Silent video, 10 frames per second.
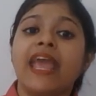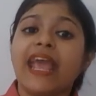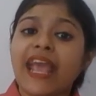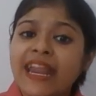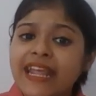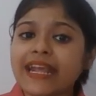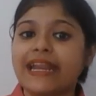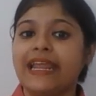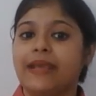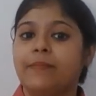Any
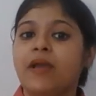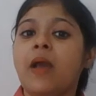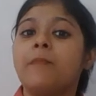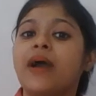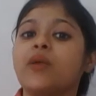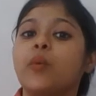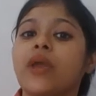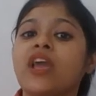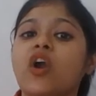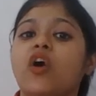claim by
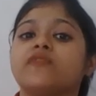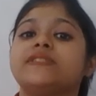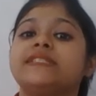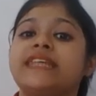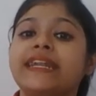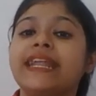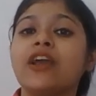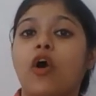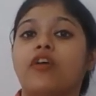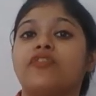way of setting
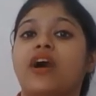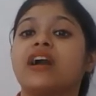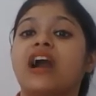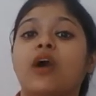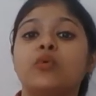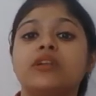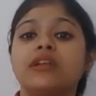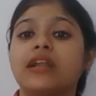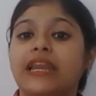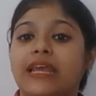off a
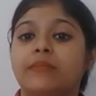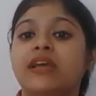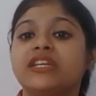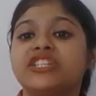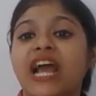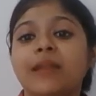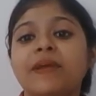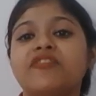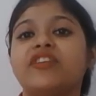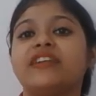counterclaim shall
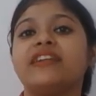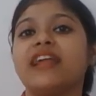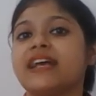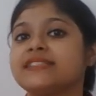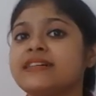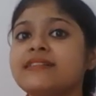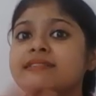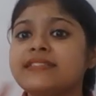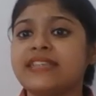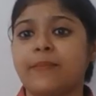be treated as a
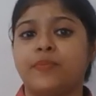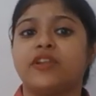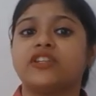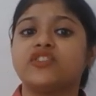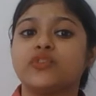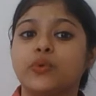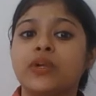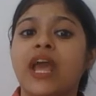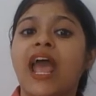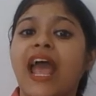separate suit
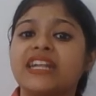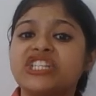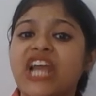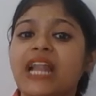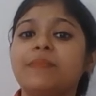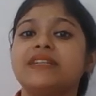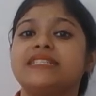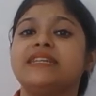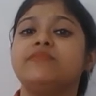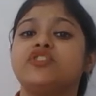and shall be
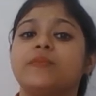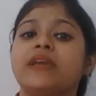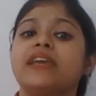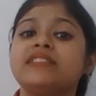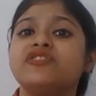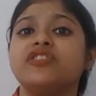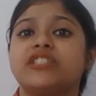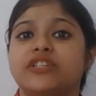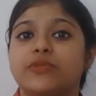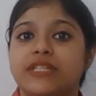deemed to be
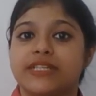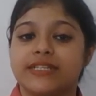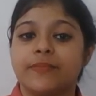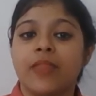instituted